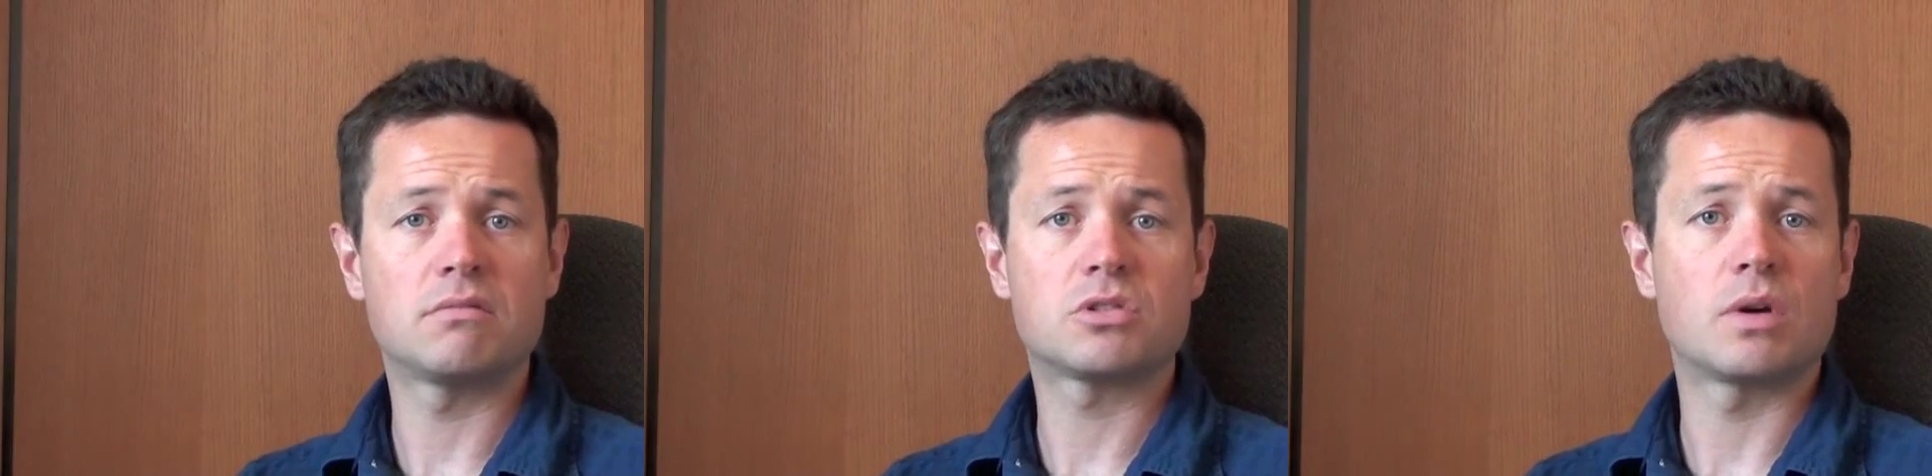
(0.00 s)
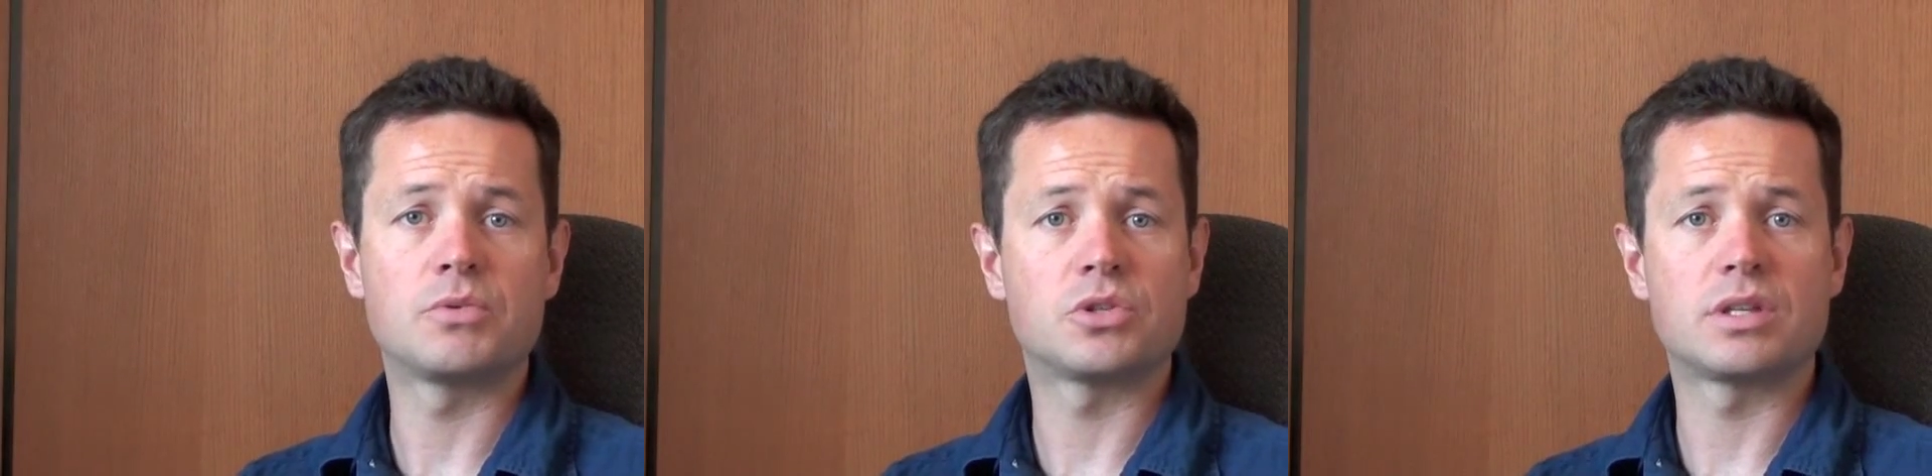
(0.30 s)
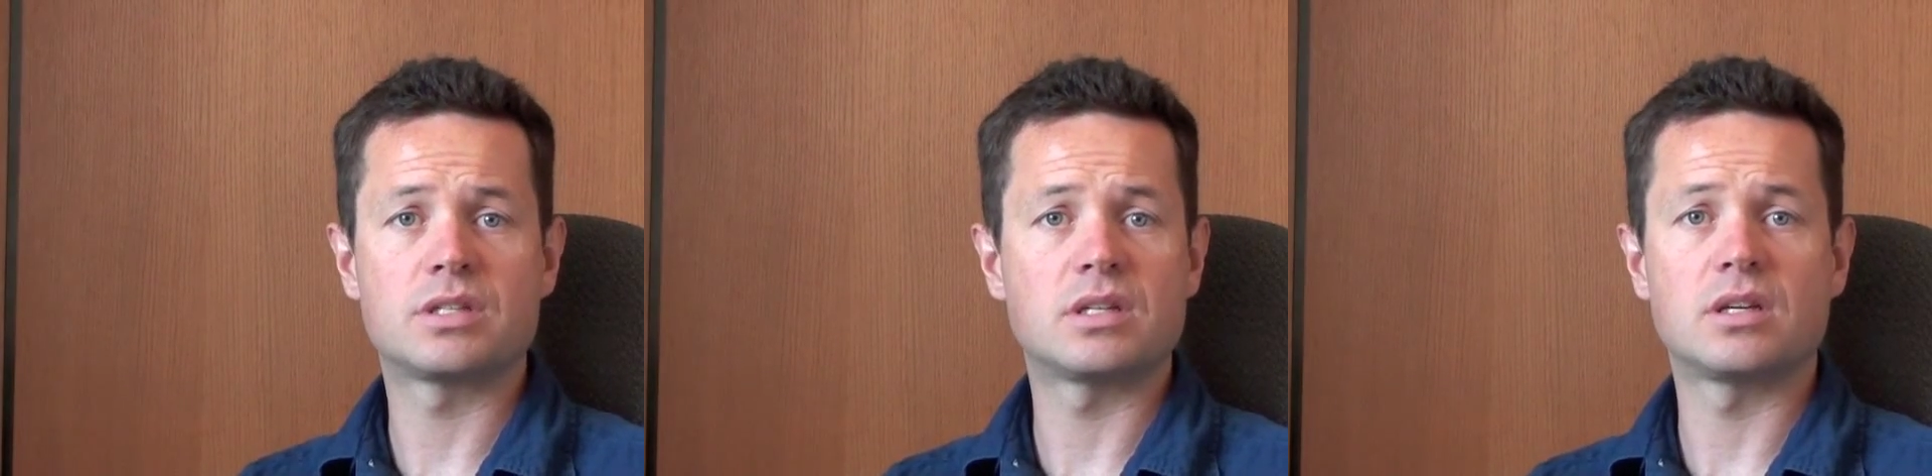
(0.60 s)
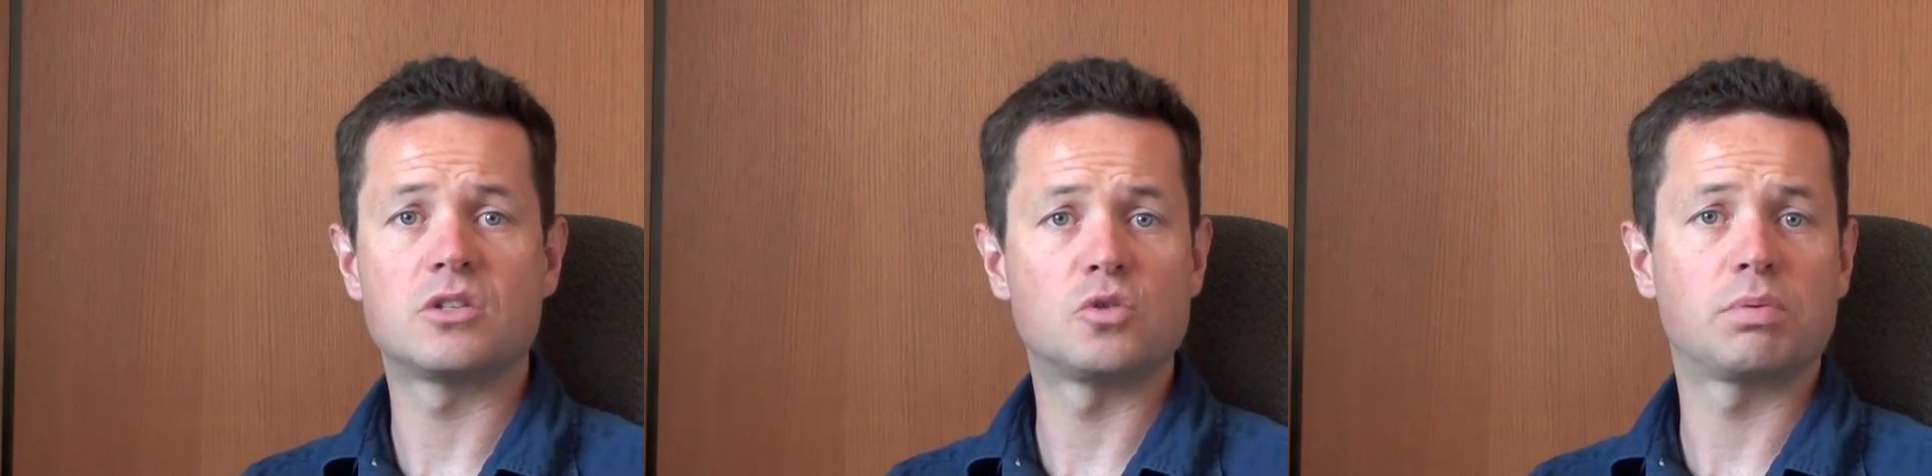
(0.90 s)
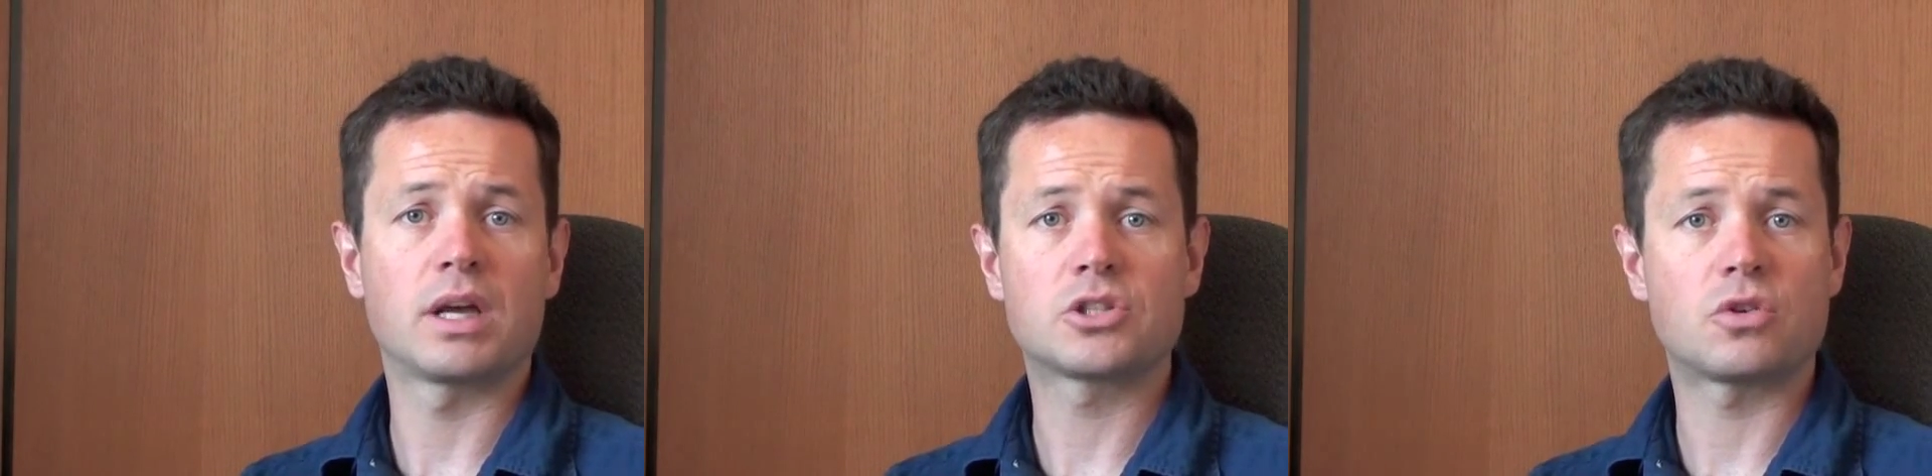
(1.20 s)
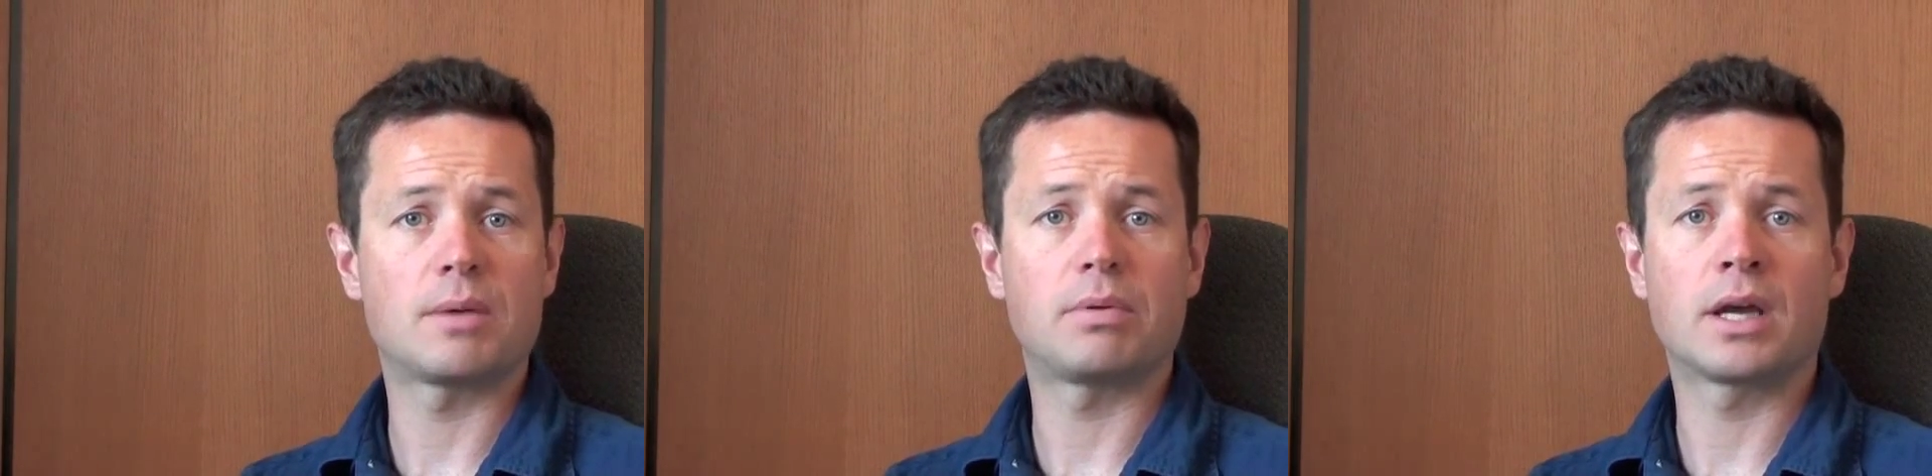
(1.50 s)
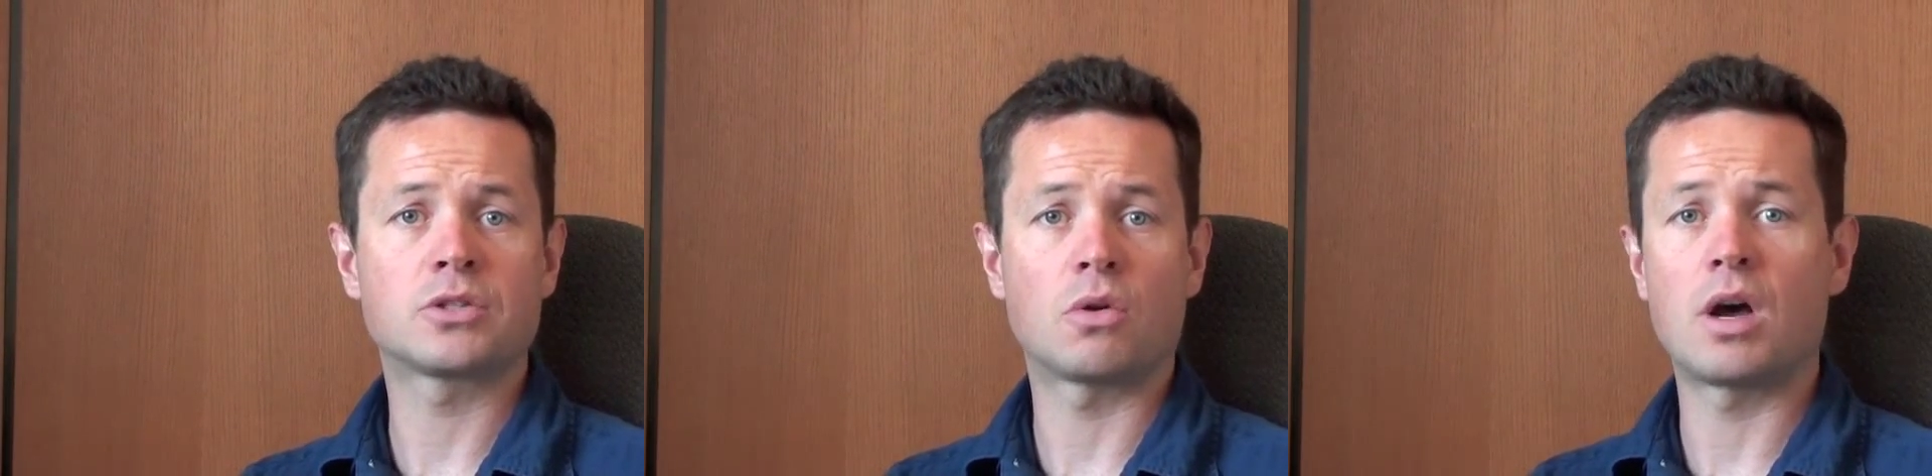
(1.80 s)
so I'm usually seeing duplex, triplex,